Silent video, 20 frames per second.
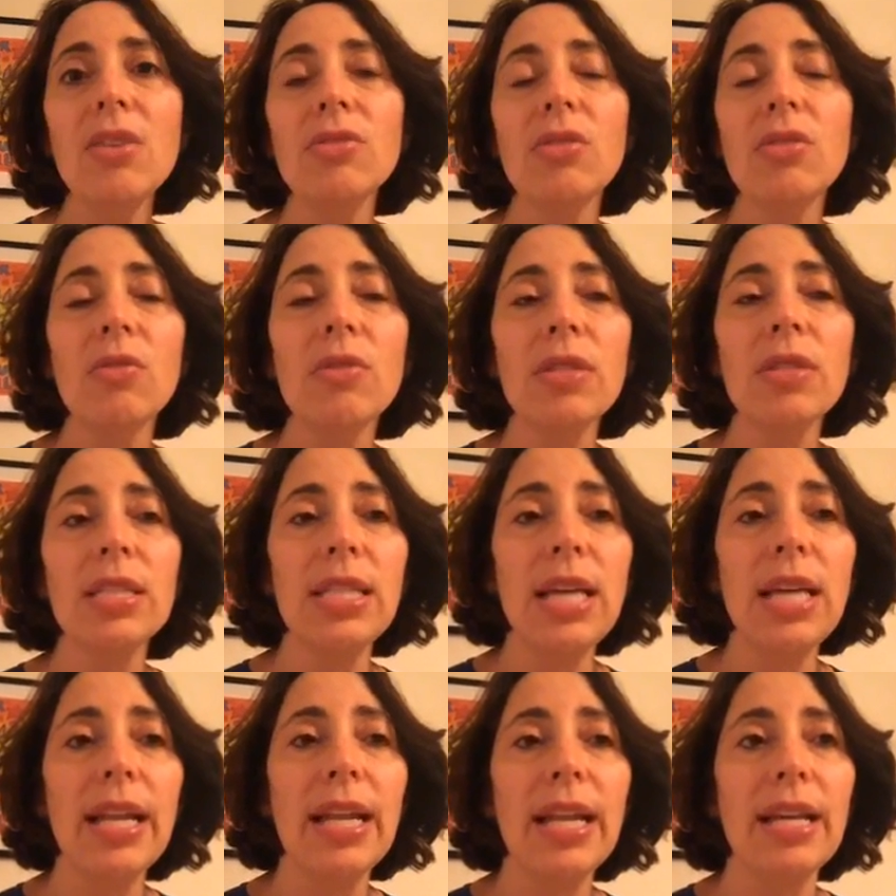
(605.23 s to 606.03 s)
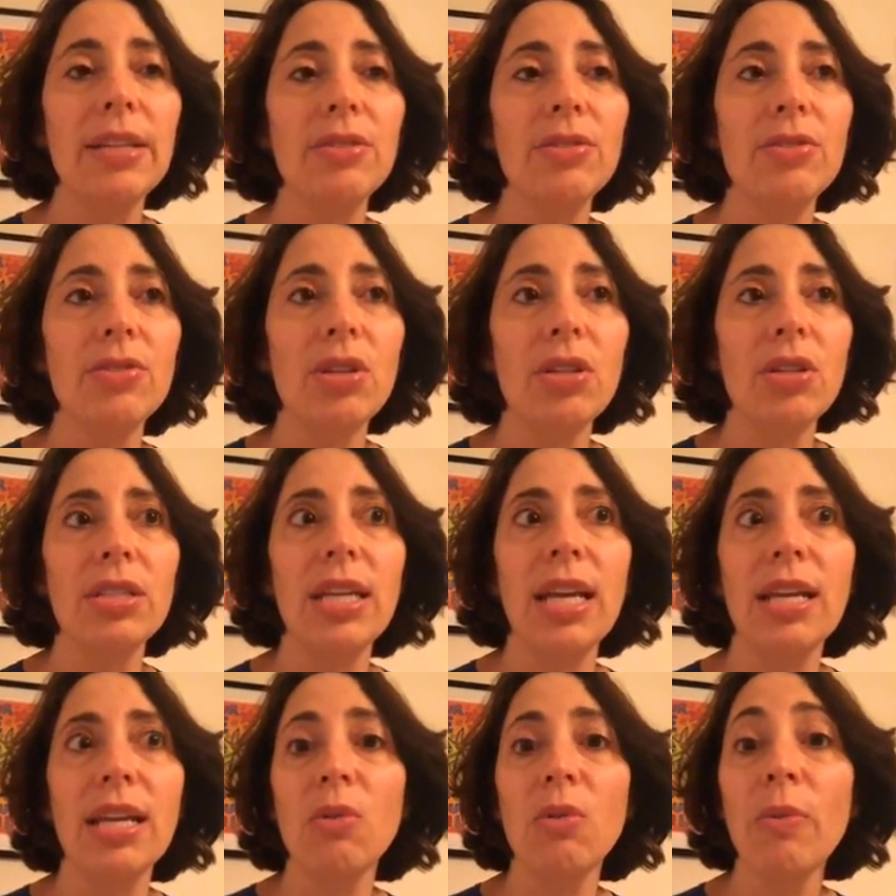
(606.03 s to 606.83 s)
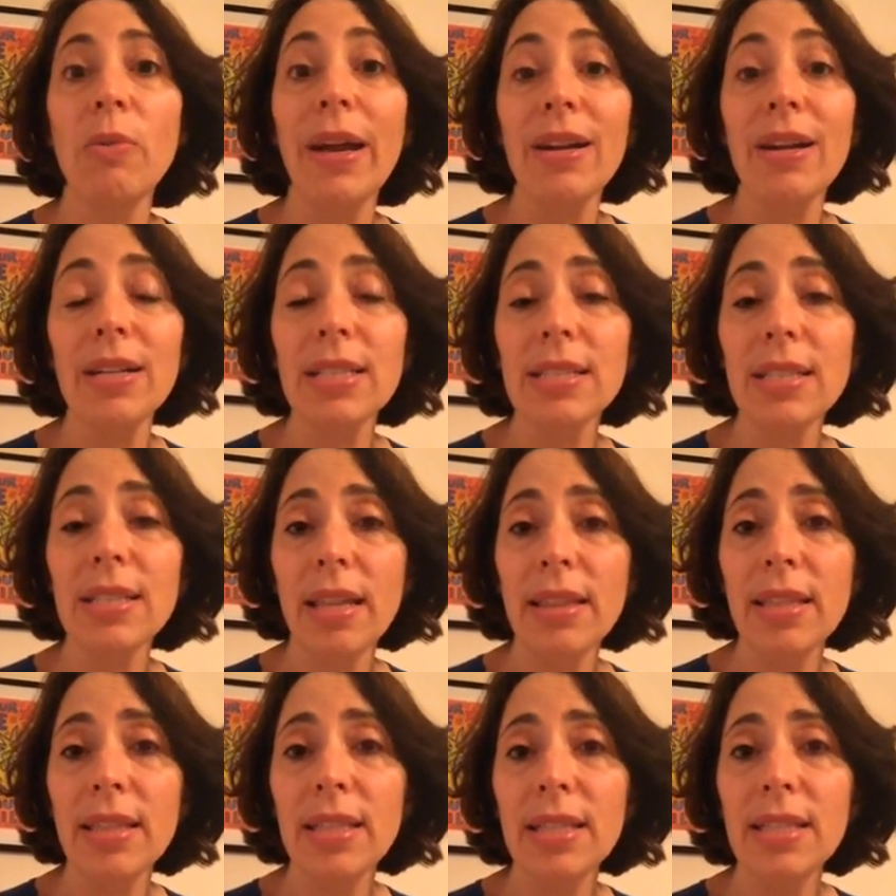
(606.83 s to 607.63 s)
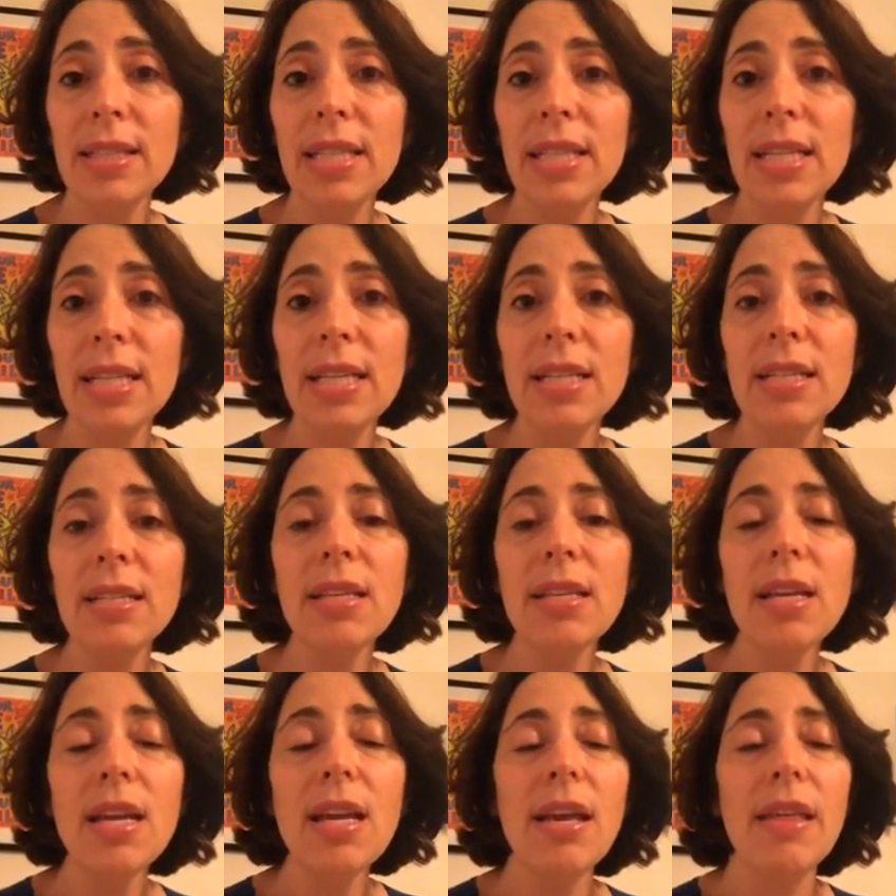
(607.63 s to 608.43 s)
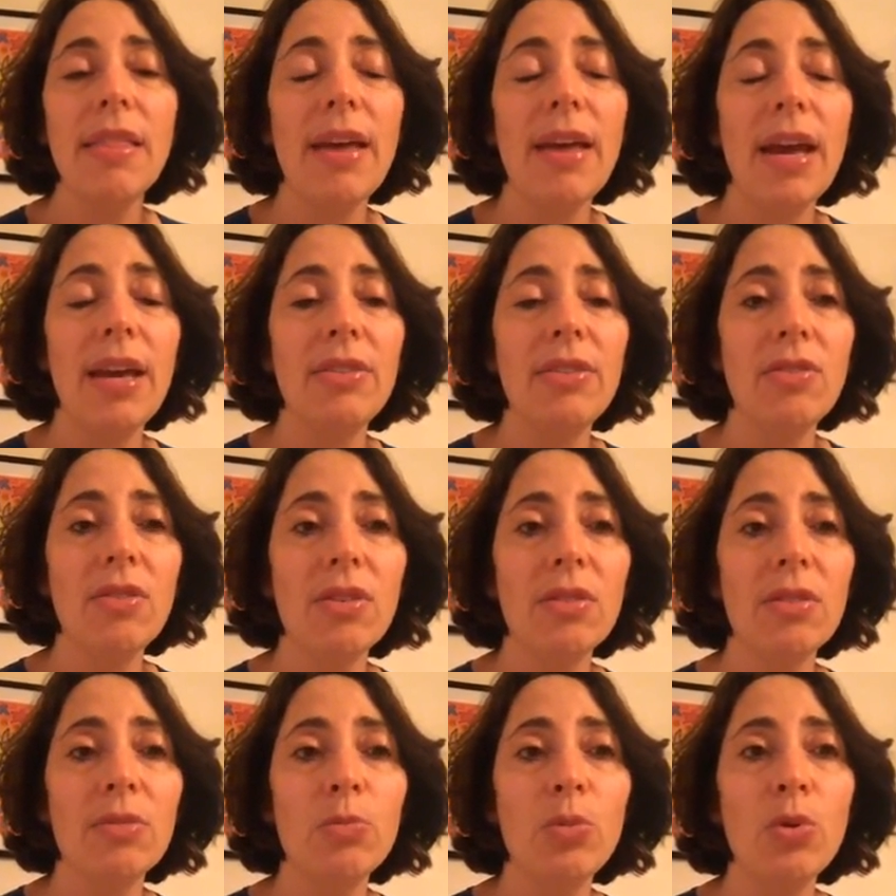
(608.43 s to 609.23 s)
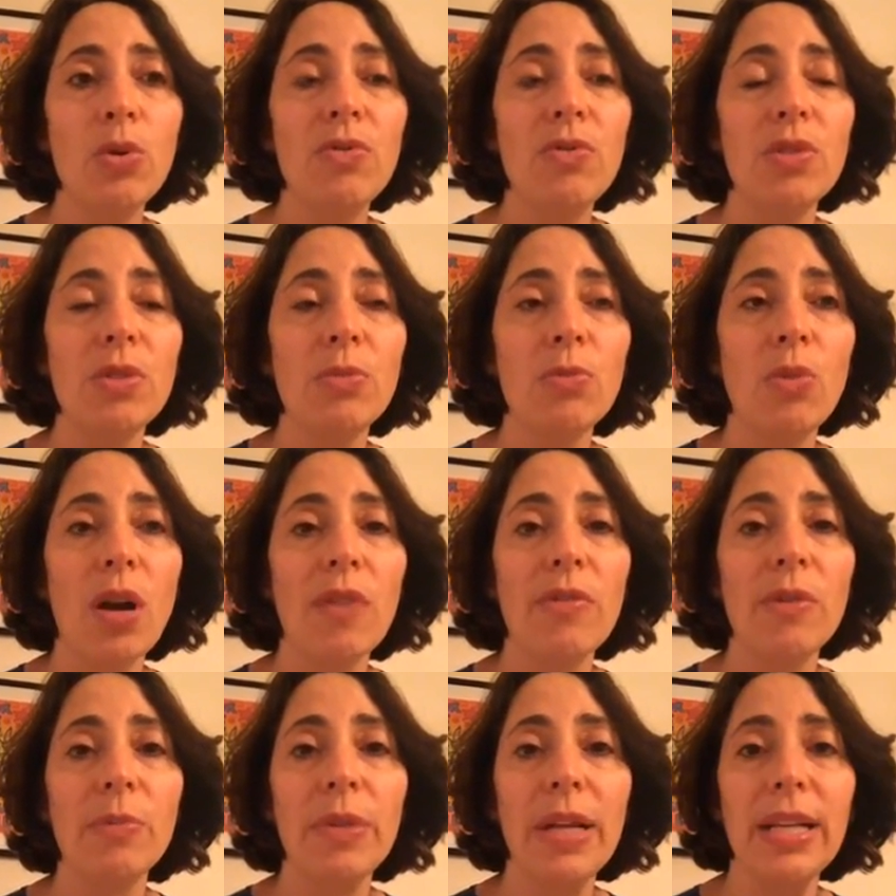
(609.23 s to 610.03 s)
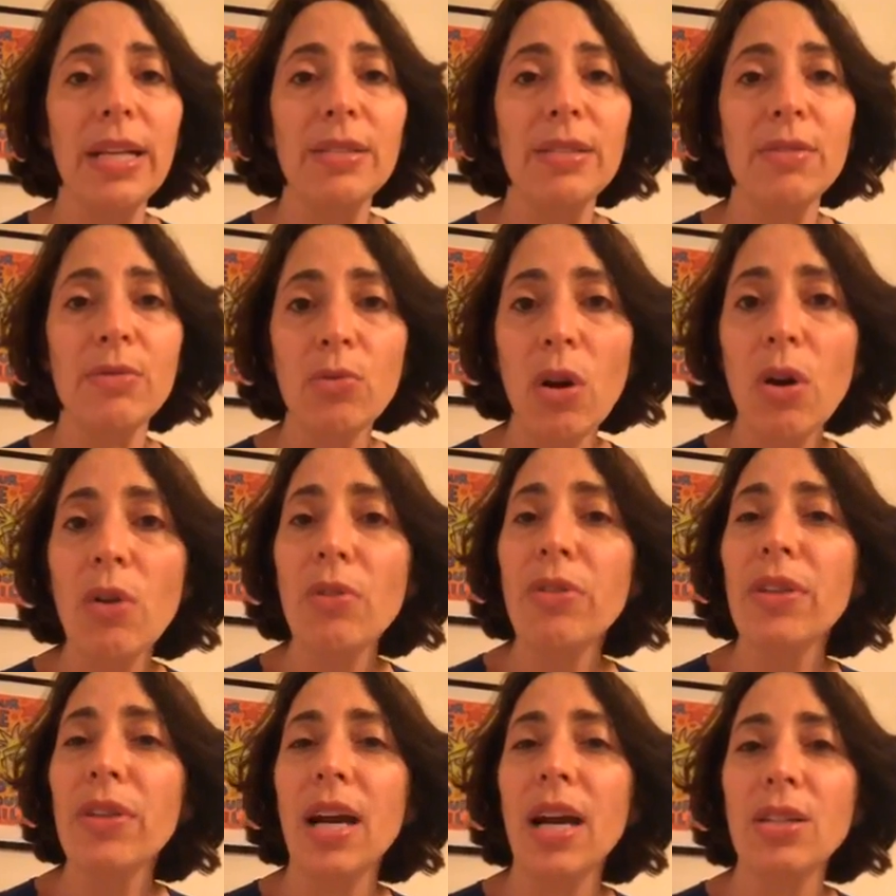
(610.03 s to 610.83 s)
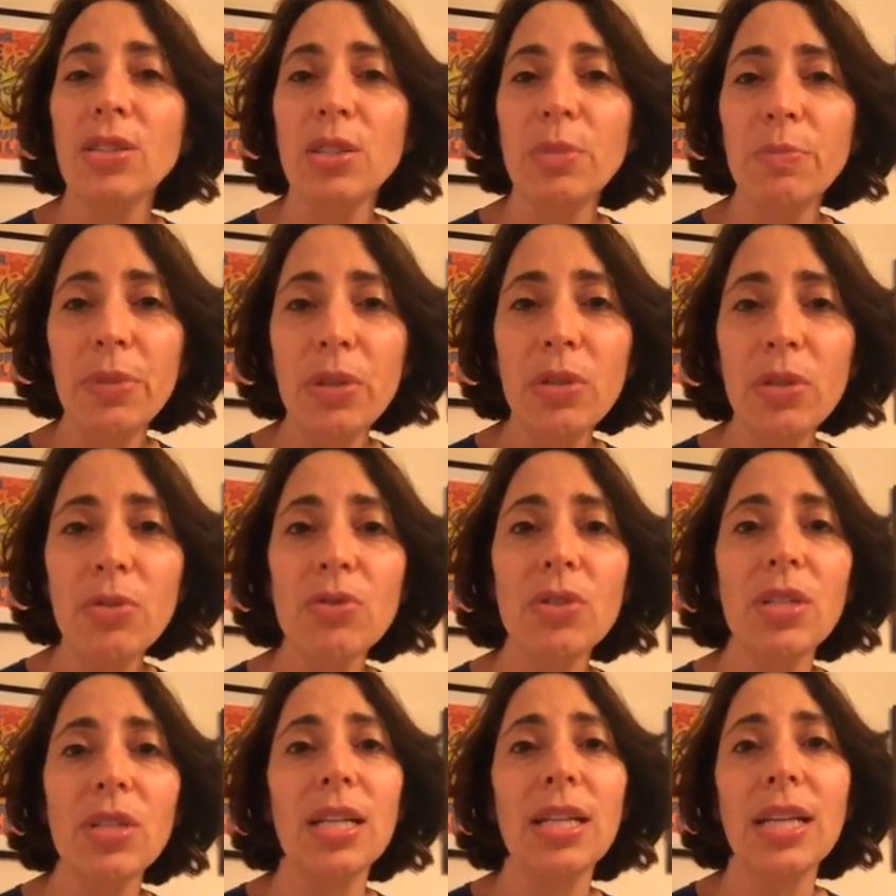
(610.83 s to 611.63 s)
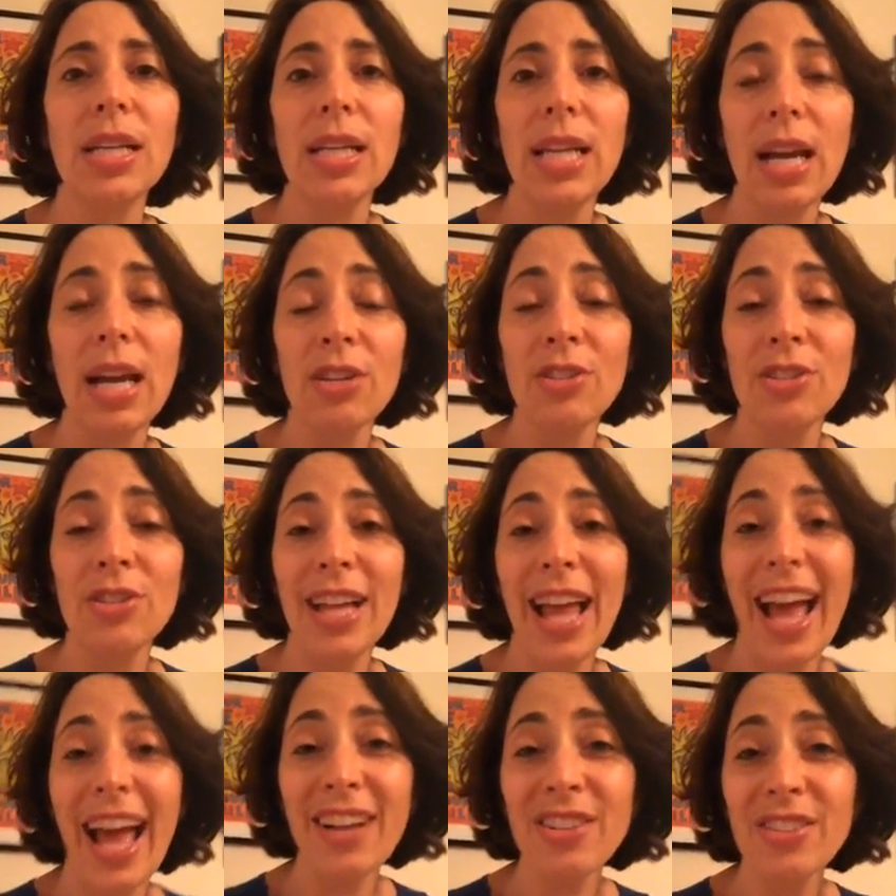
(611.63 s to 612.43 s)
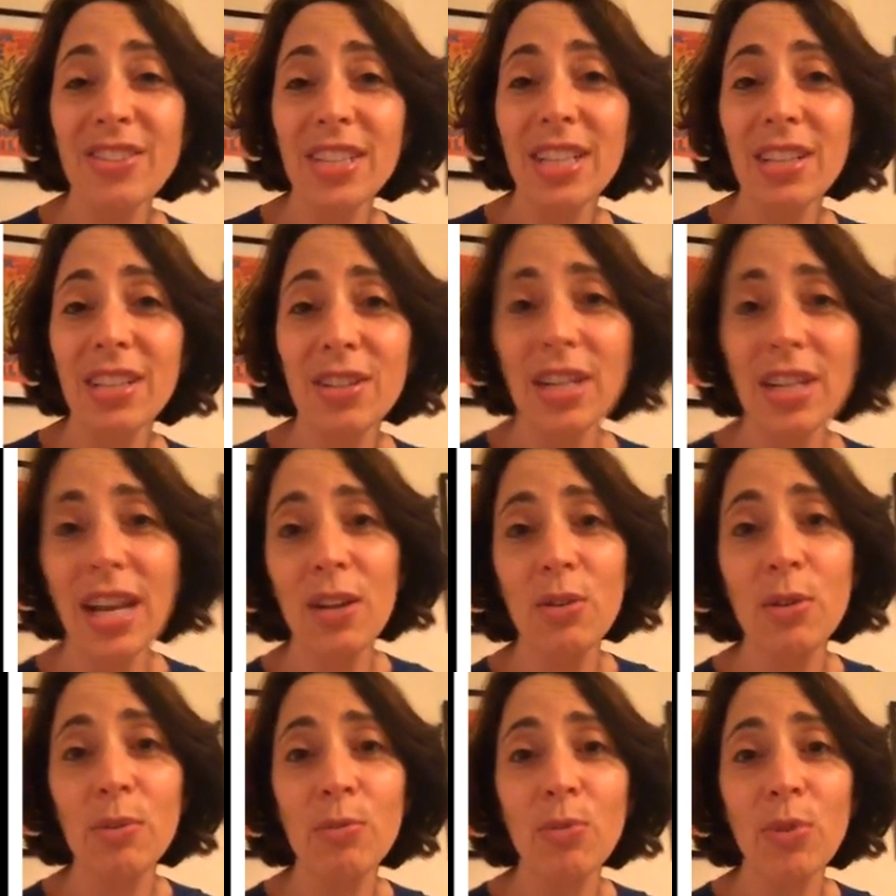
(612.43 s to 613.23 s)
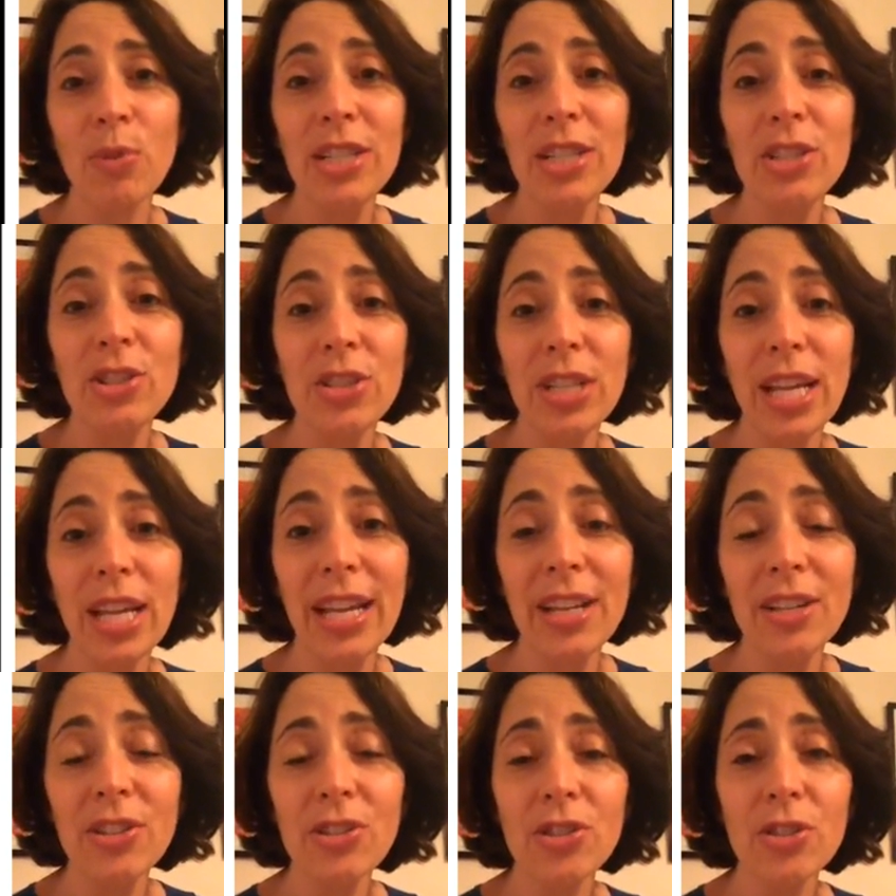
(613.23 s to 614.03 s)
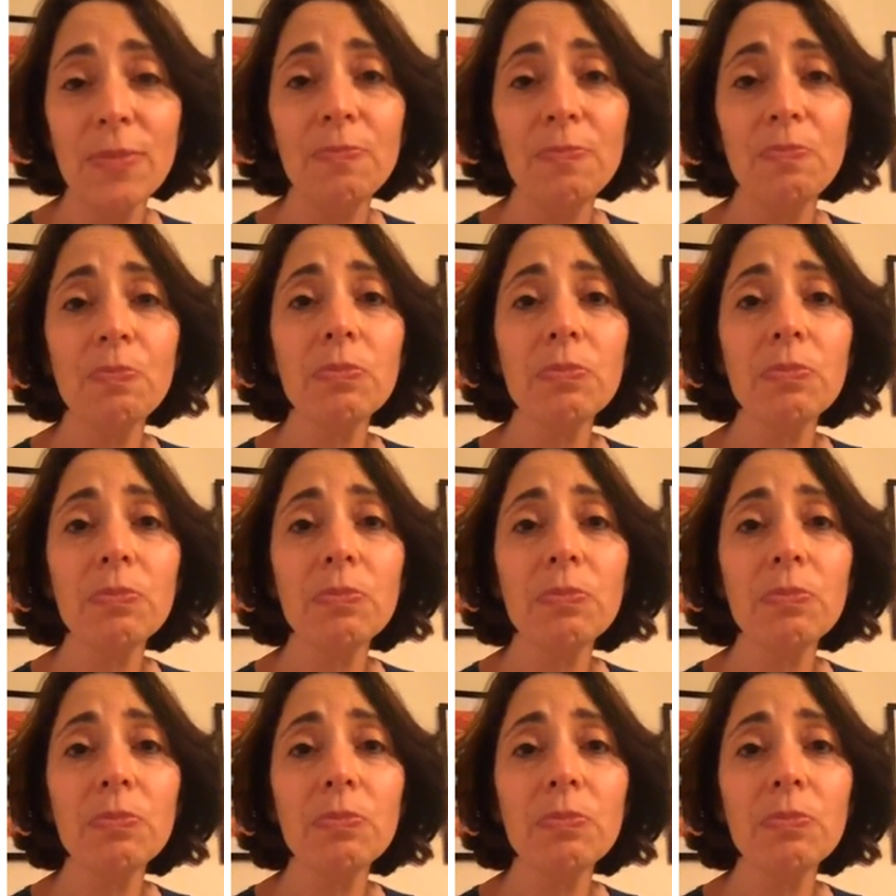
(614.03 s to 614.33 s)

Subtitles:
So instead, as you start to gain awareness on these needs, then you can move to more of a place of growth and contribution and connection, actually learn how to embrace change.